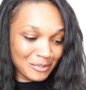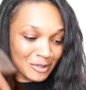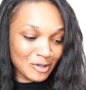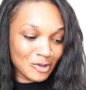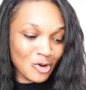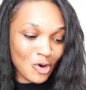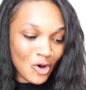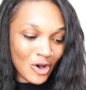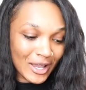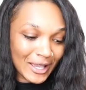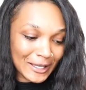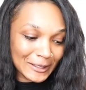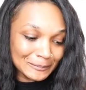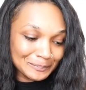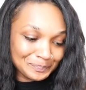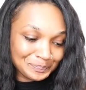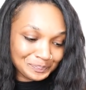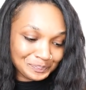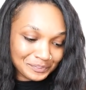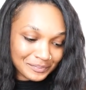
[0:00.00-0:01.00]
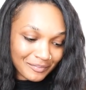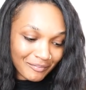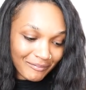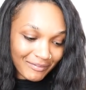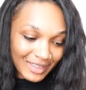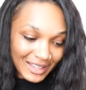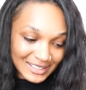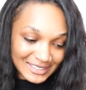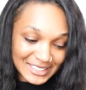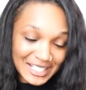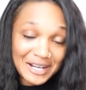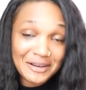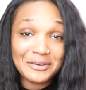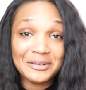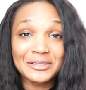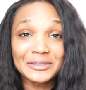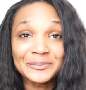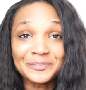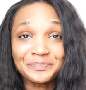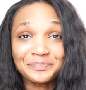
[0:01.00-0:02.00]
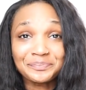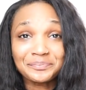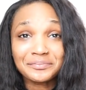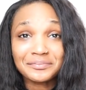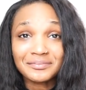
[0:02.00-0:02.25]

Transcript: Bugoy, Daryl,